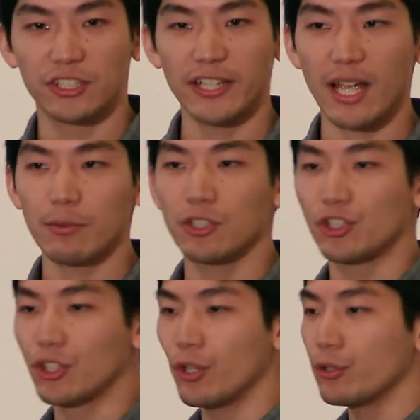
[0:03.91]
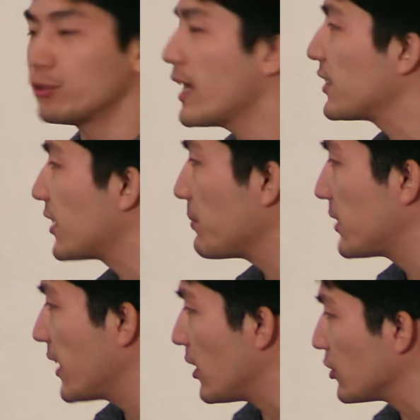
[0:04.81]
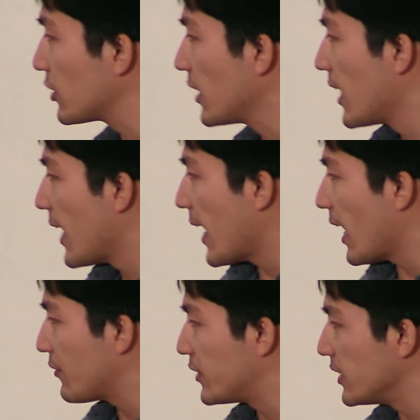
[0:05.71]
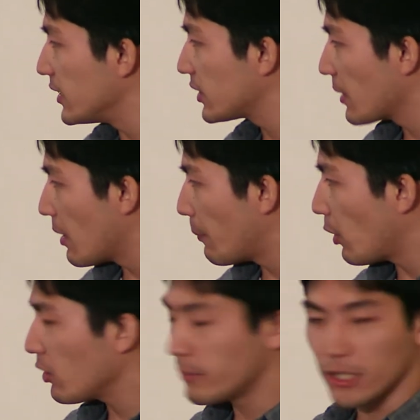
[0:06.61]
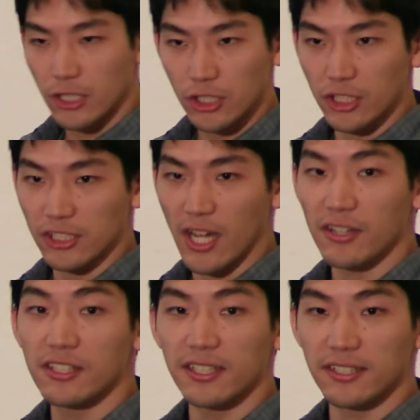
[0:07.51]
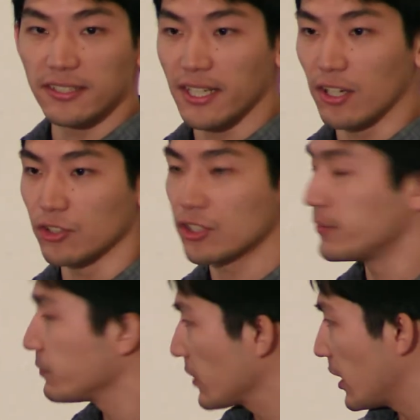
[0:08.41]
Today I'm going to show you that some cells have these polymer cushions underneath the cells,